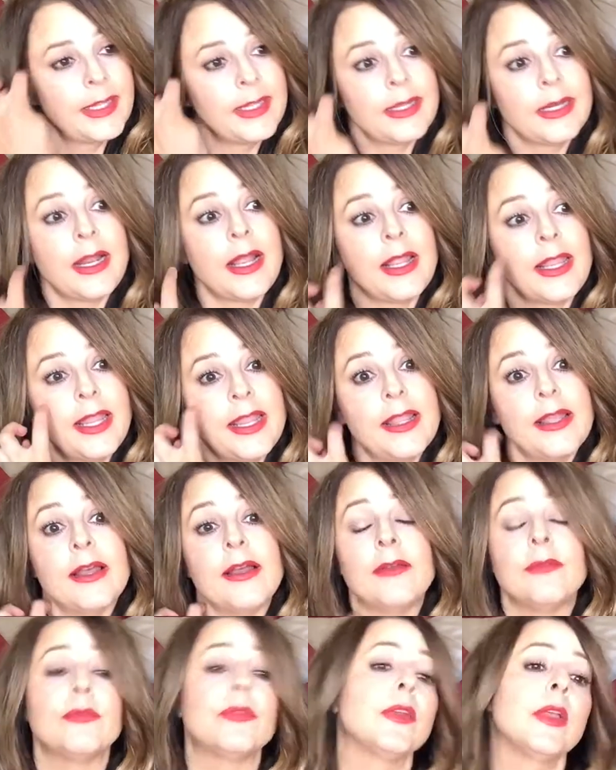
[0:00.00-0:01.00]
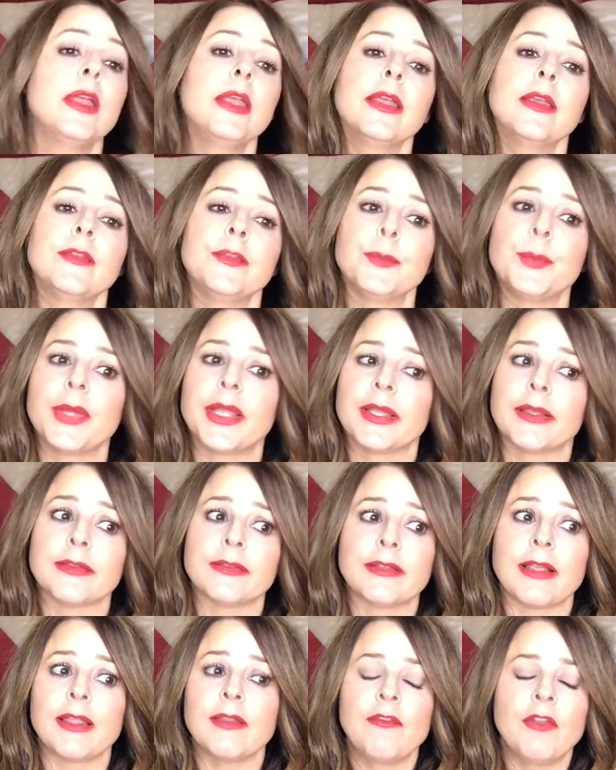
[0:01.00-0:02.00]
And I have in the
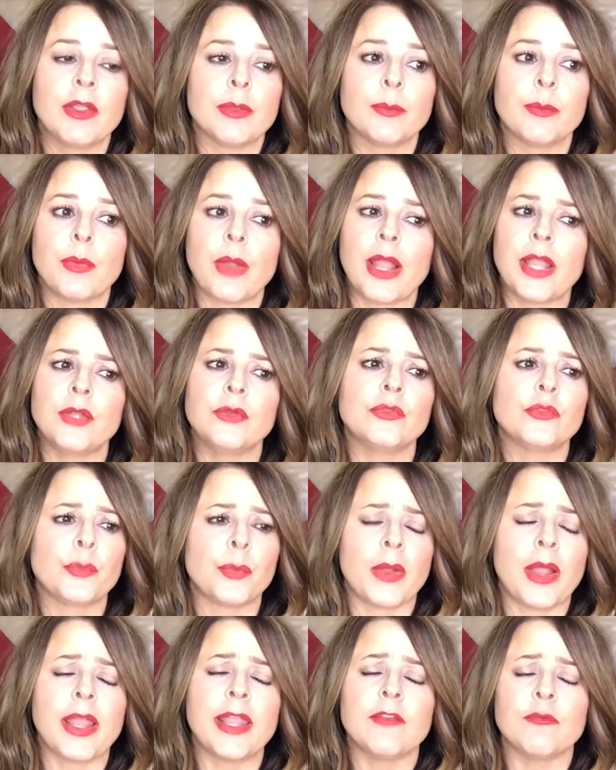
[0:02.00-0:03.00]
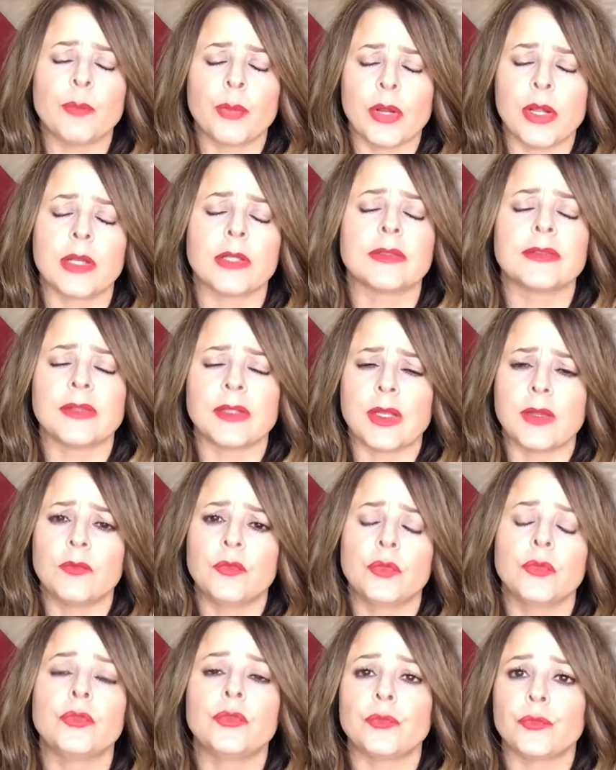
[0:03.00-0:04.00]
past. I have products that I've
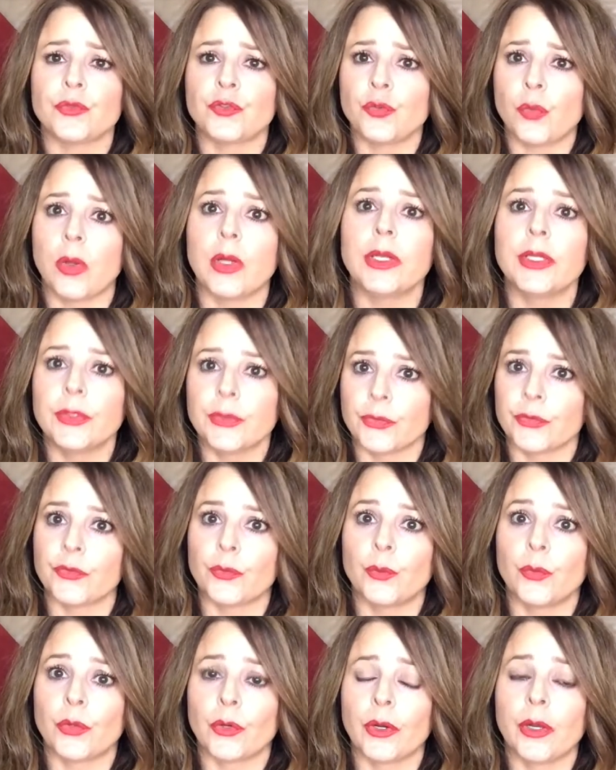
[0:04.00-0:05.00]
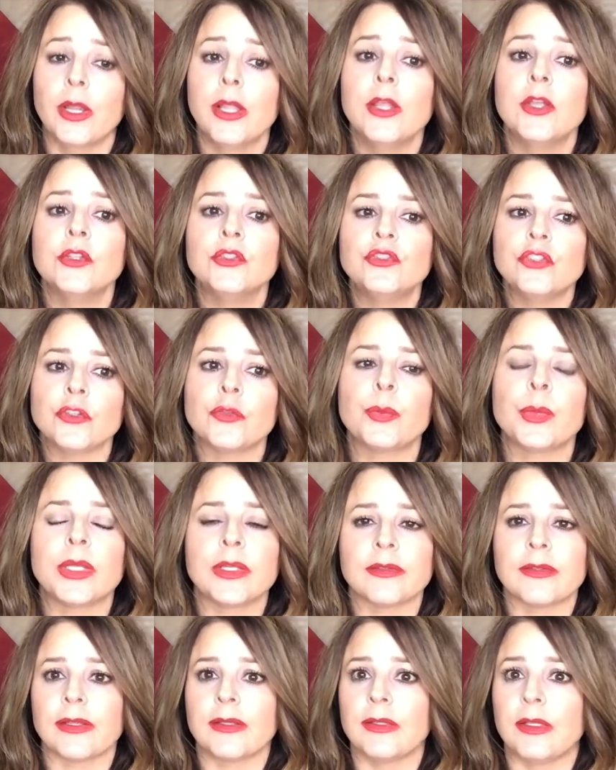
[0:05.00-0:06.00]
used for 20 years or more just
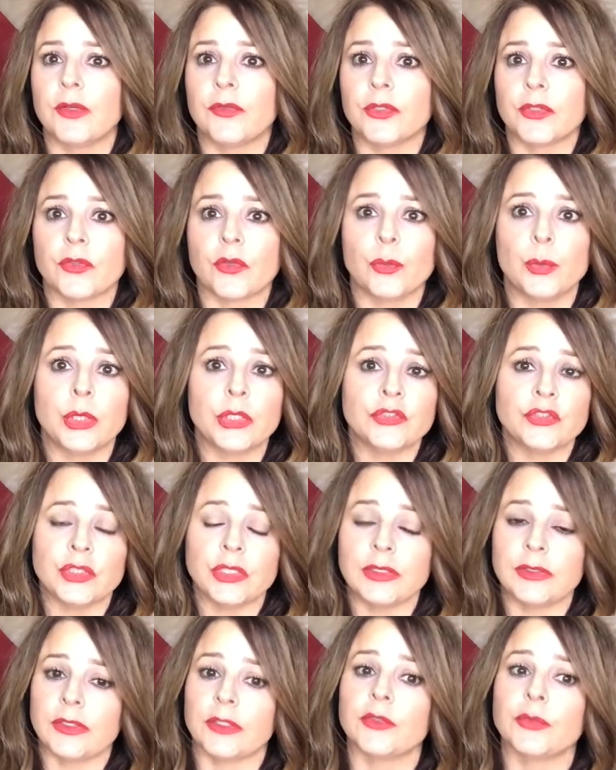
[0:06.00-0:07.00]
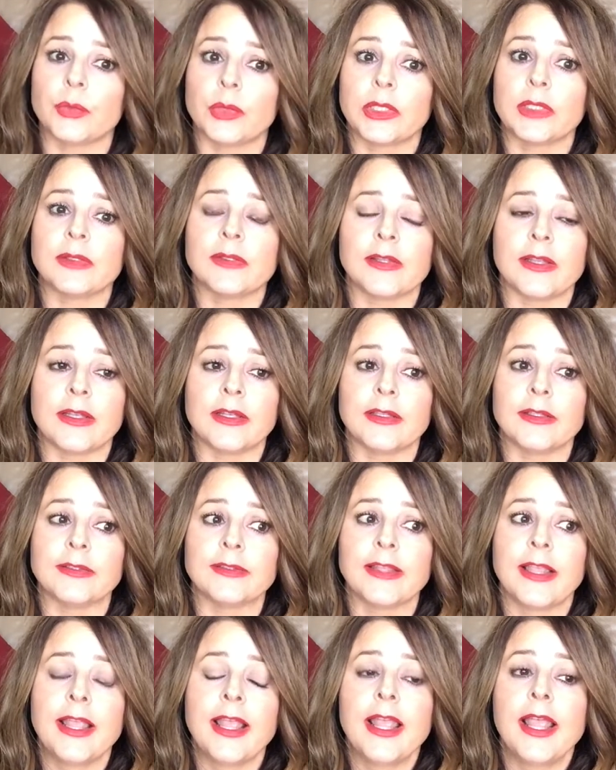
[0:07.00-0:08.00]
because I love it so much and it does what it says.